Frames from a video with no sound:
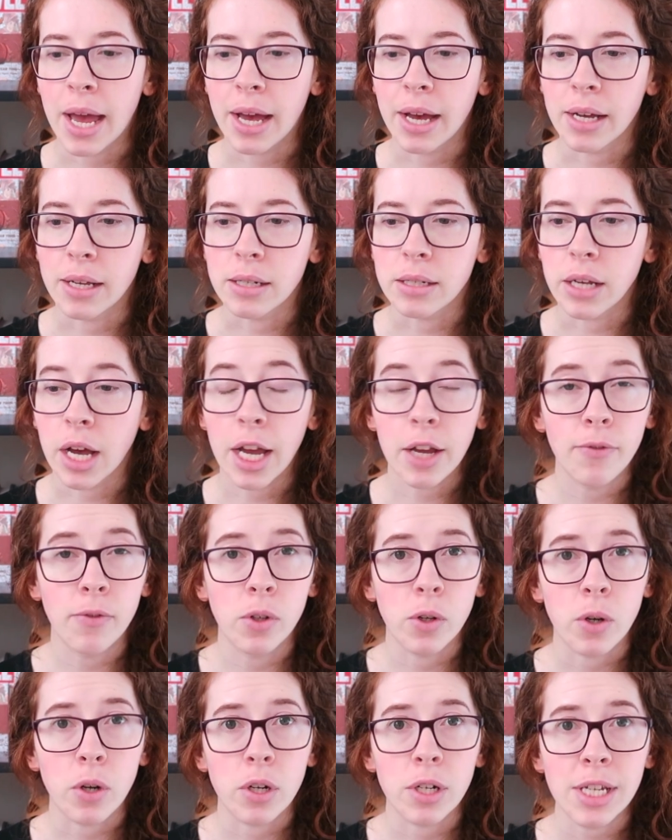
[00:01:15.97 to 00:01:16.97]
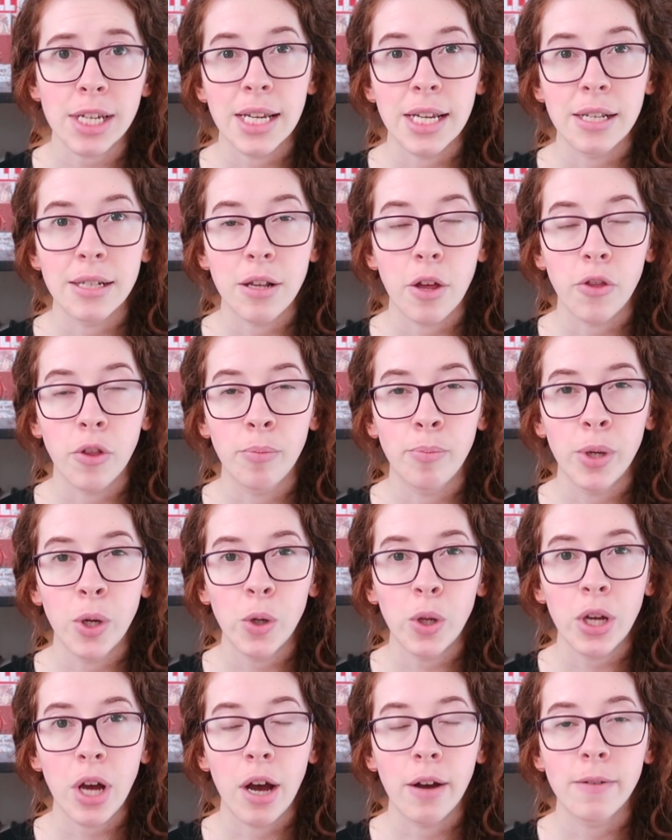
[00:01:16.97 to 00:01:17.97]
as I've learned, is the
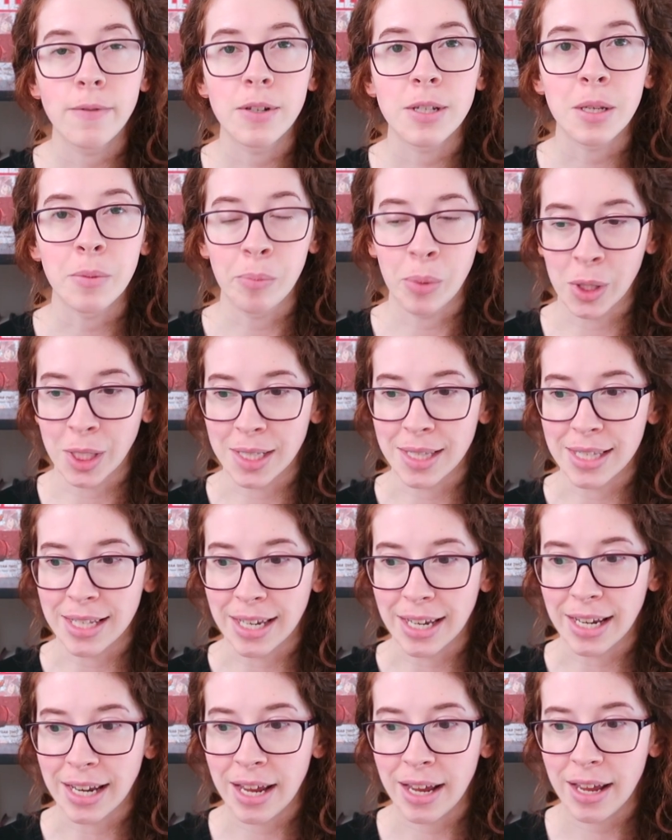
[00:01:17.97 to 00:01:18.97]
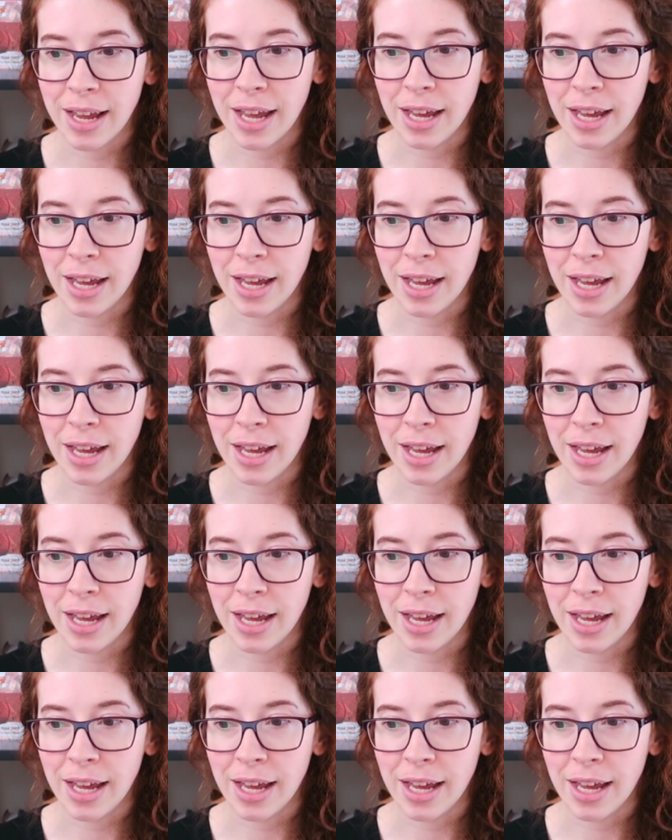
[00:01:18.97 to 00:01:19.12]
beauty of simplicity